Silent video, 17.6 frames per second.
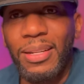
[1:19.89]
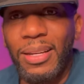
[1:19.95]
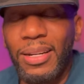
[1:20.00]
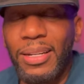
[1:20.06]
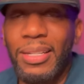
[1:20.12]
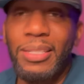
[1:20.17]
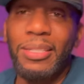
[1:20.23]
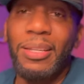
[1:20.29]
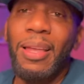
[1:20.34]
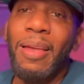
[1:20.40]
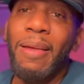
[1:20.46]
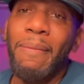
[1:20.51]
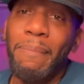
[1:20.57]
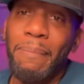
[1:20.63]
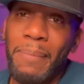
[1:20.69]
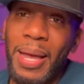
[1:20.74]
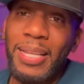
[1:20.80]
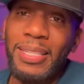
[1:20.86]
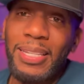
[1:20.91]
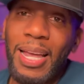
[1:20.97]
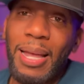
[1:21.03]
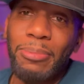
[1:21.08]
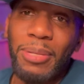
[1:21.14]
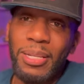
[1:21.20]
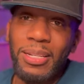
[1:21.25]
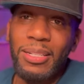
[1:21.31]
at least my
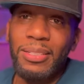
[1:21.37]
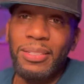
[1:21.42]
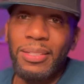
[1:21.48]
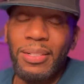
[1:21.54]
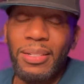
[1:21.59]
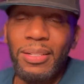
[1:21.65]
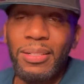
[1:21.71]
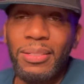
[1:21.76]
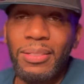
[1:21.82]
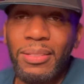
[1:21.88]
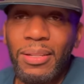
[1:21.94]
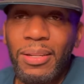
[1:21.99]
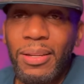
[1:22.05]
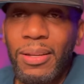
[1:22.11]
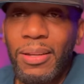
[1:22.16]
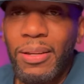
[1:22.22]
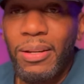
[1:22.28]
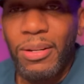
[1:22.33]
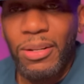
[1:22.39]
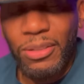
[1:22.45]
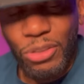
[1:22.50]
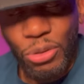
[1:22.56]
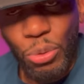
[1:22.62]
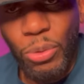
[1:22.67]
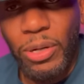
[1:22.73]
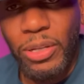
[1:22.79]
top 10 sneakers of
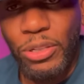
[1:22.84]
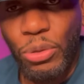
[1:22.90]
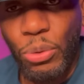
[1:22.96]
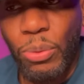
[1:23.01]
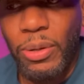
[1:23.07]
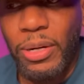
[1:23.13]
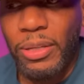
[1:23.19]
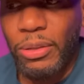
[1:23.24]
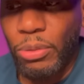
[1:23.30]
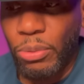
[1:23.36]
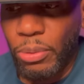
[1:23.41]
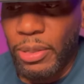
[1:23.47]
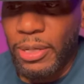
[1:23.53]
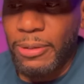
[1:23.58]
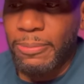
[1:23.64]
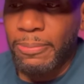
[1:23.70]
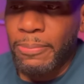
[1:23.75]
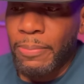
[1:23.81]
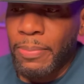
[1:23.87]
2023.